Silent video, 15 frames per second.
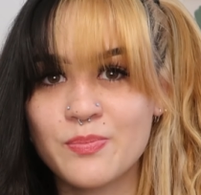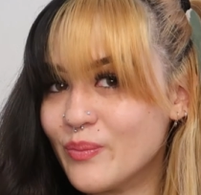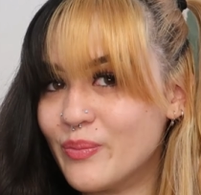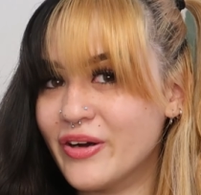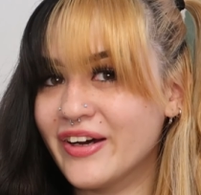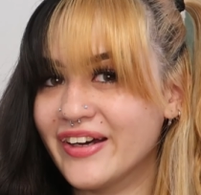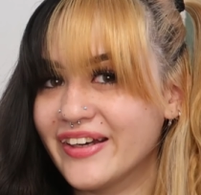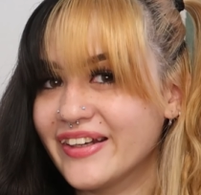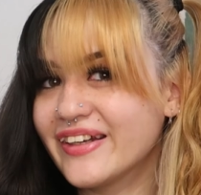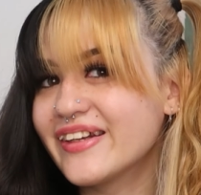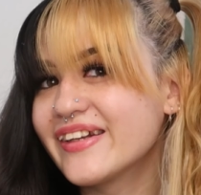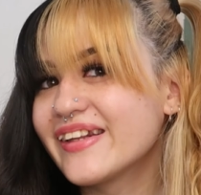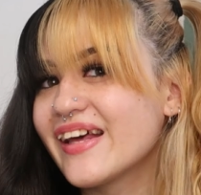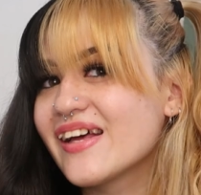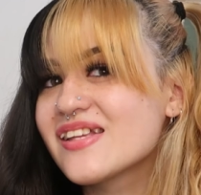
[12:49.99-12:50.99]

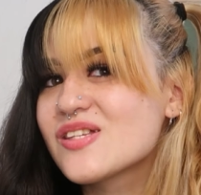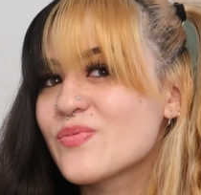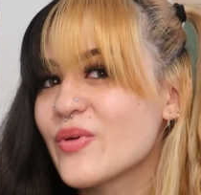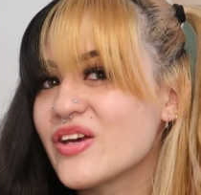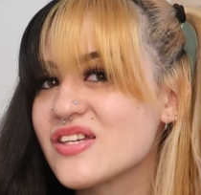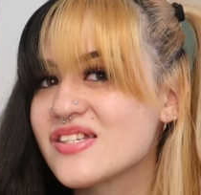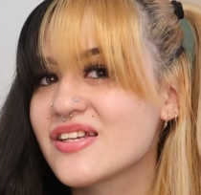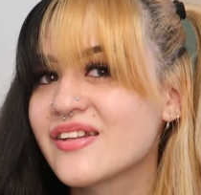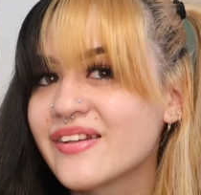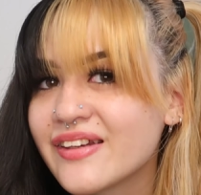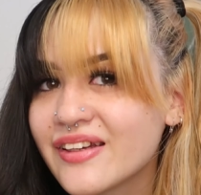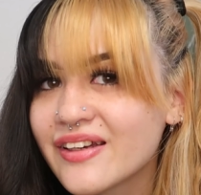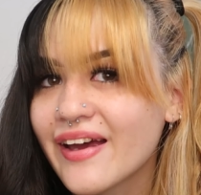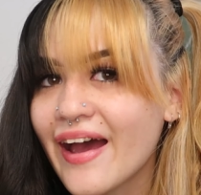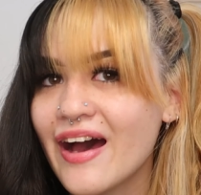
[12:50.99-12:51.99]
but that's
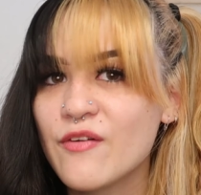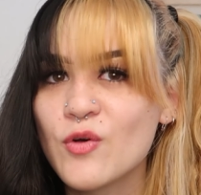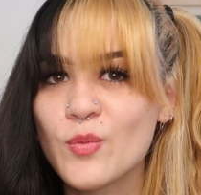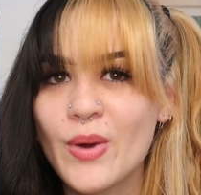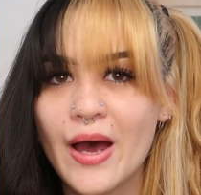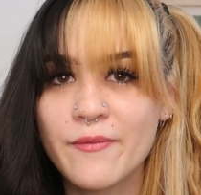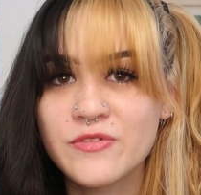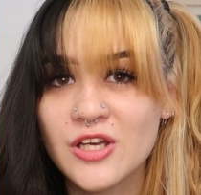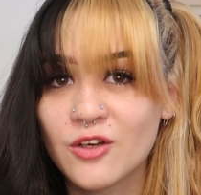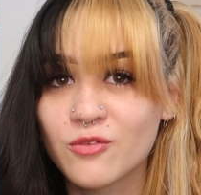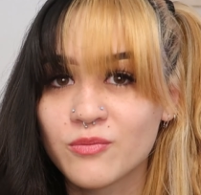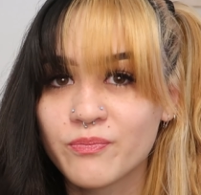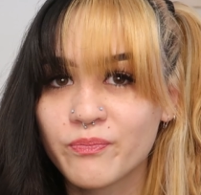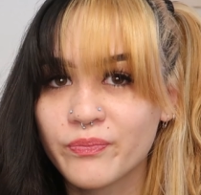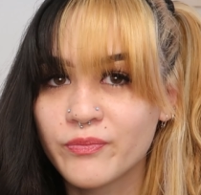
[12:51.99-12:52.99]
basically half up, half
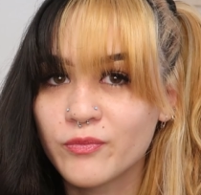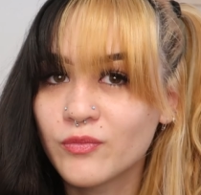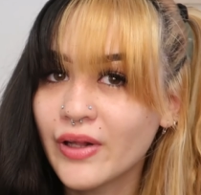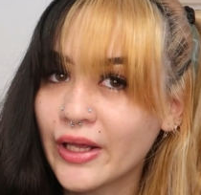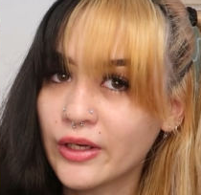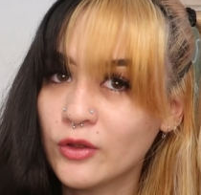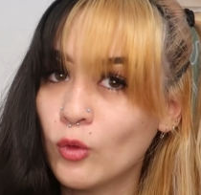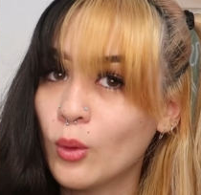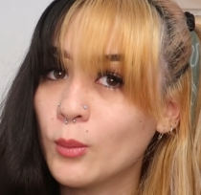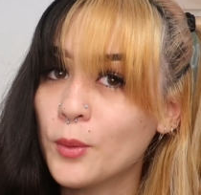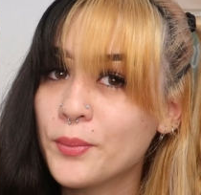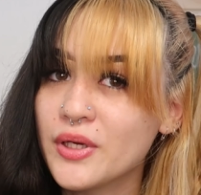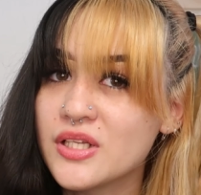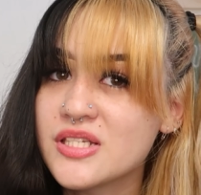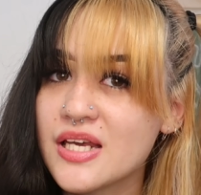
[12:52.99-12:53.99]
down, like normal
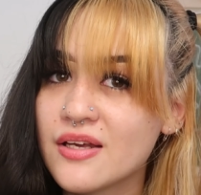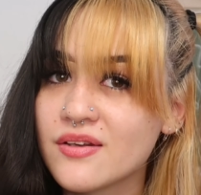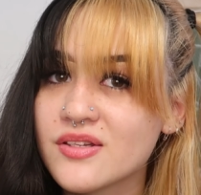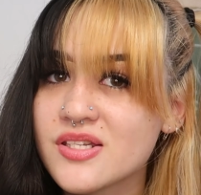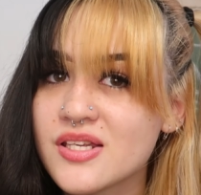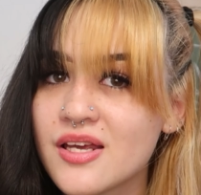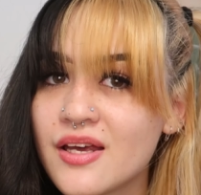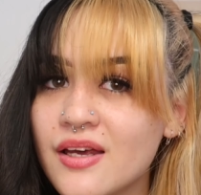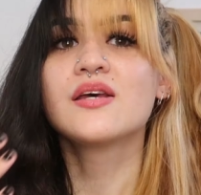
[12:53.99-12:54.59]
pigtails.